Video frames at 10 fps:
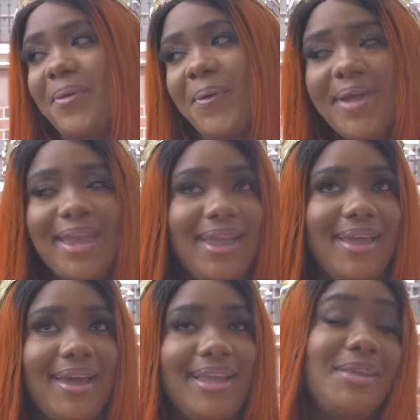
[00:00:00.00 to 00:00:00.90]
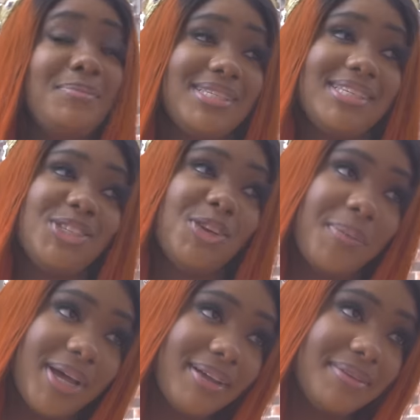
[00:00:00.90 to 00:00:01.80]
Okay, her name is
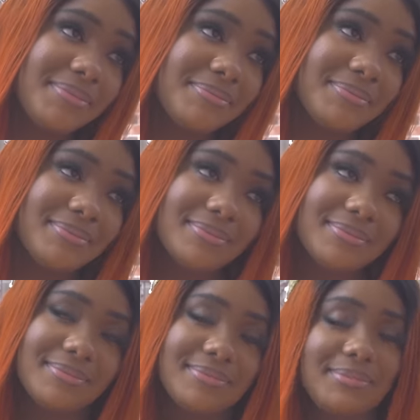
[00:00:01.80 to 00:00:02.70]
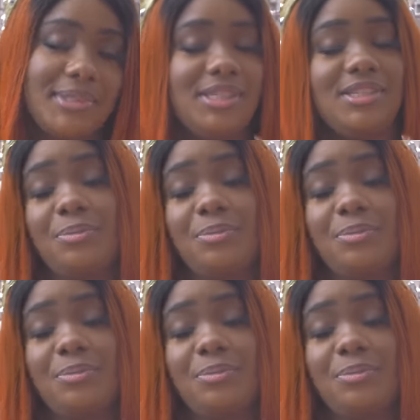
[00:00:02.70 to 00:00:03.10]
Isioma. She's